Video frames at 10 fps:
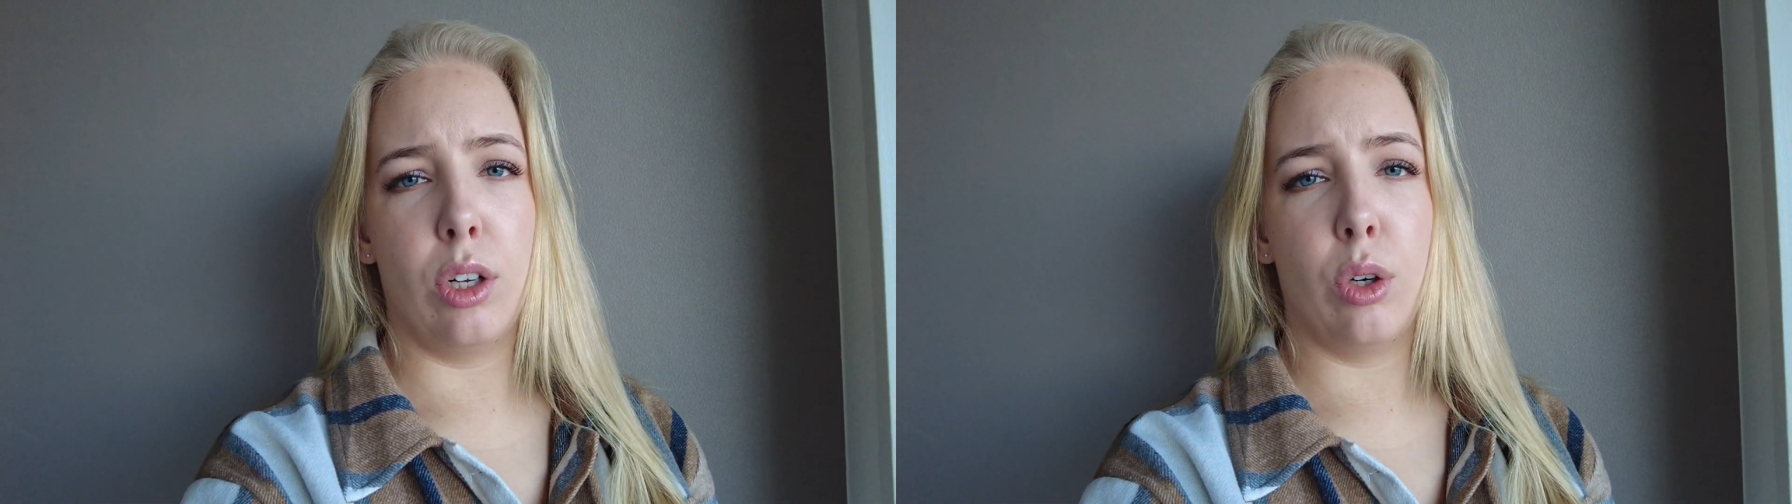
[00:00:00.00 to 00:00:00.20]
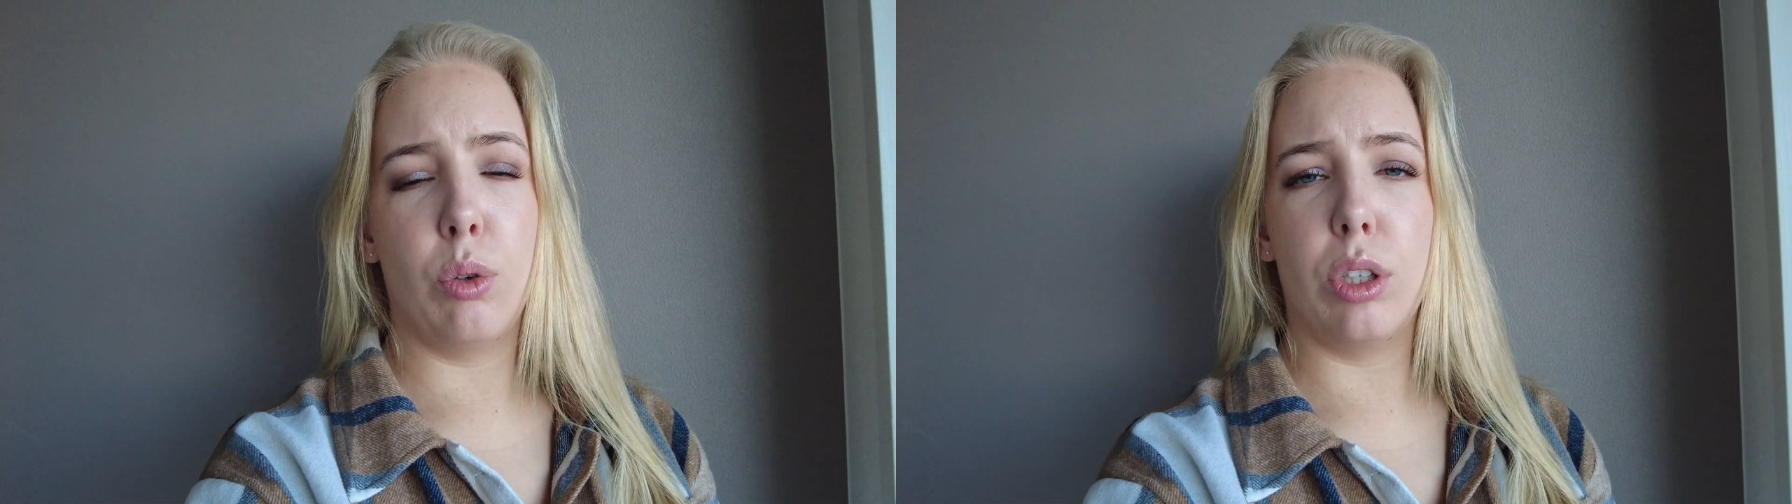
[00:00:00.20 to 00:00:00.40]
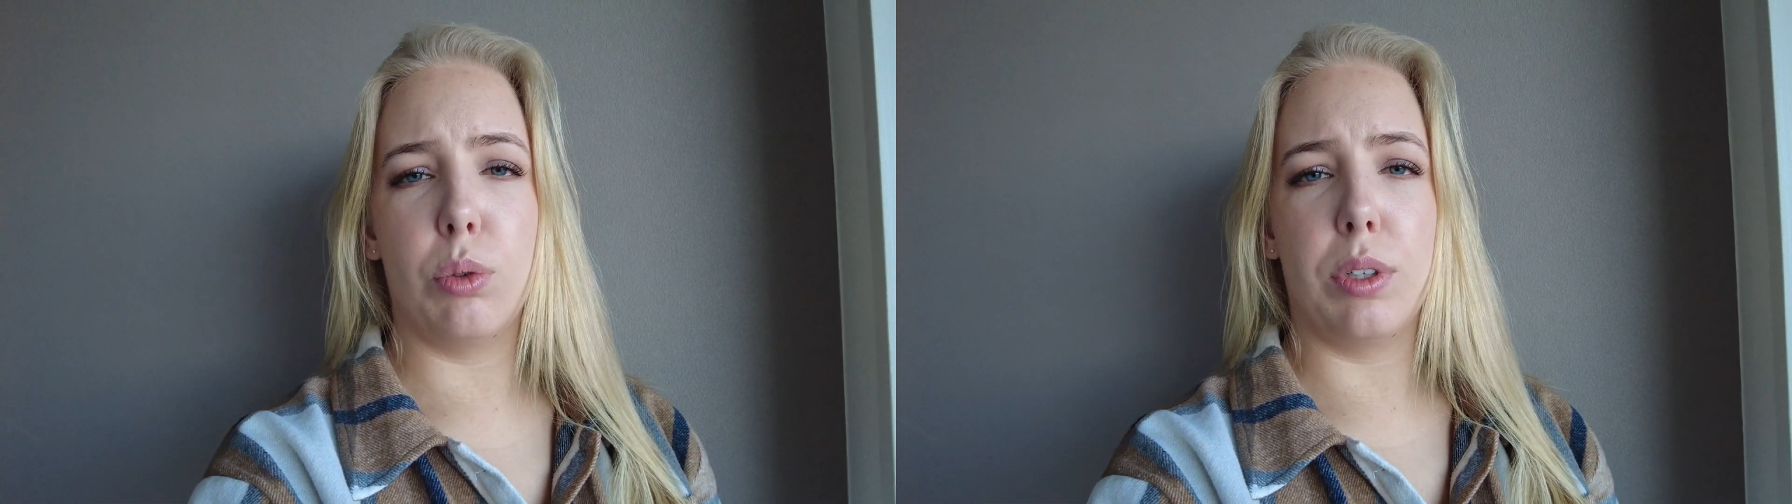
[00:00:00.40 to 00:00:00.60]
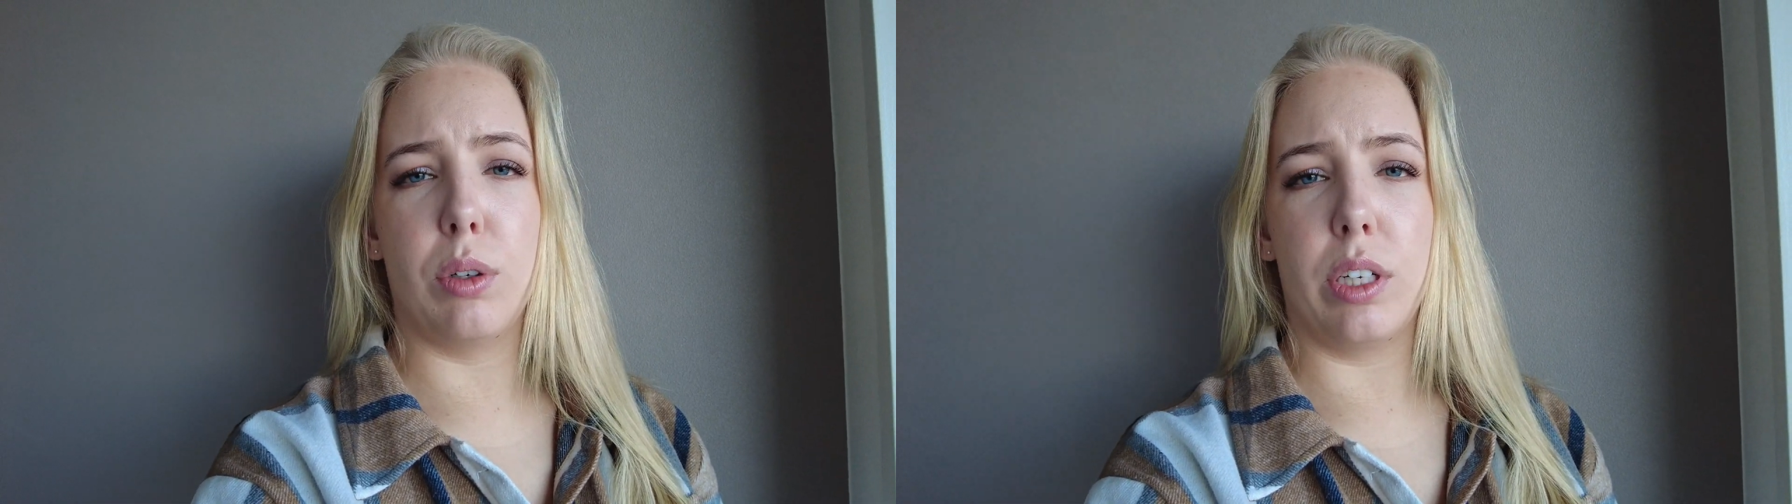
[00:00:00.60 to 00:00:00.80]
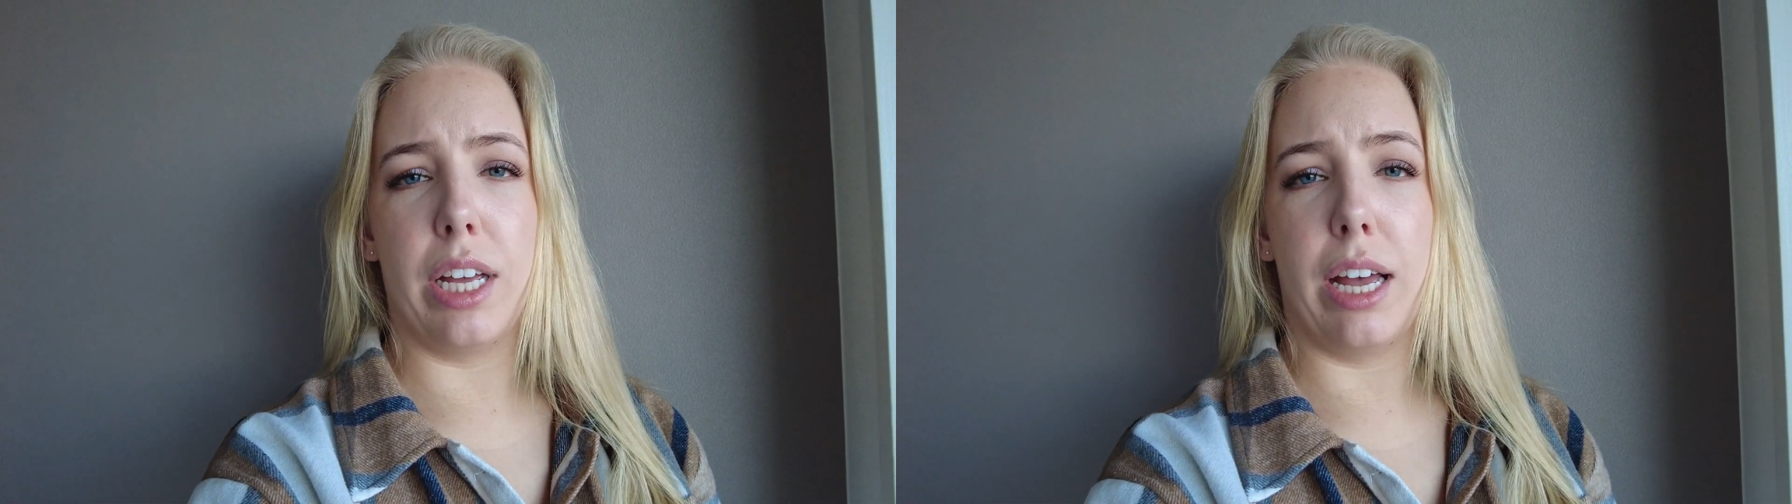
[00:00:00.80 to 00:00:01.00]
Not only do we
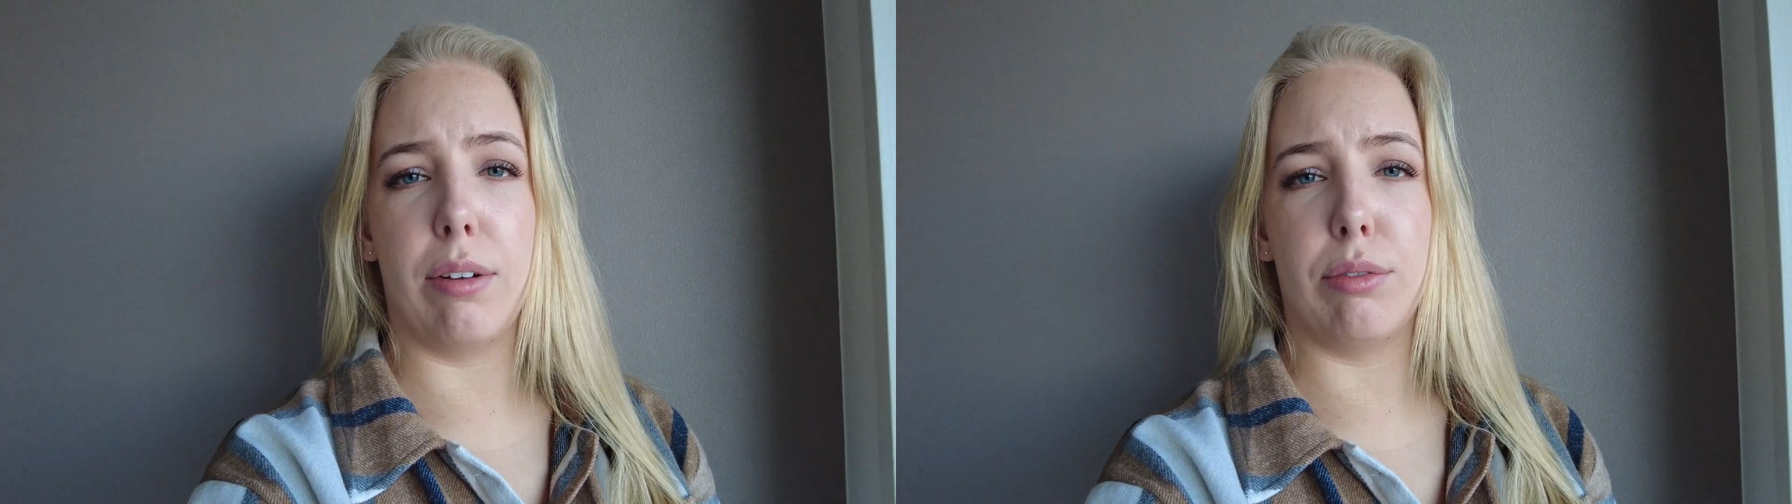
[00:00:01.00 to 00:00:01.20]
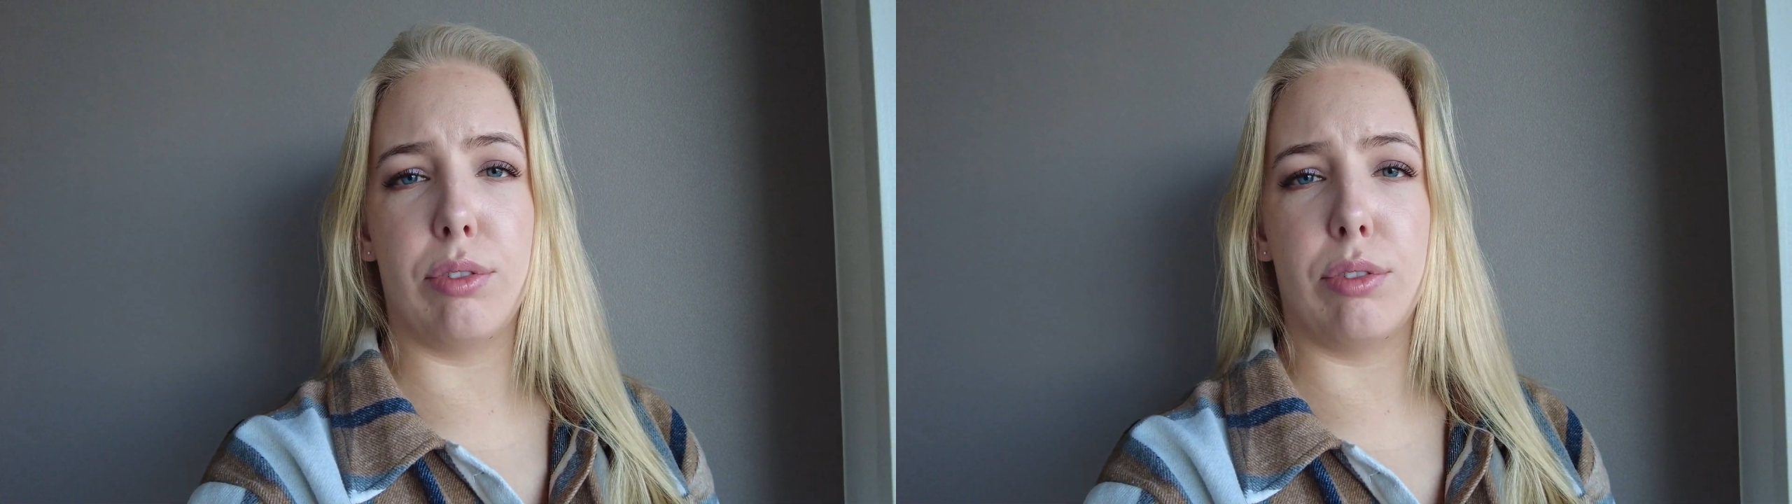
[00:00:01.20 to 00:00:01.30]
only have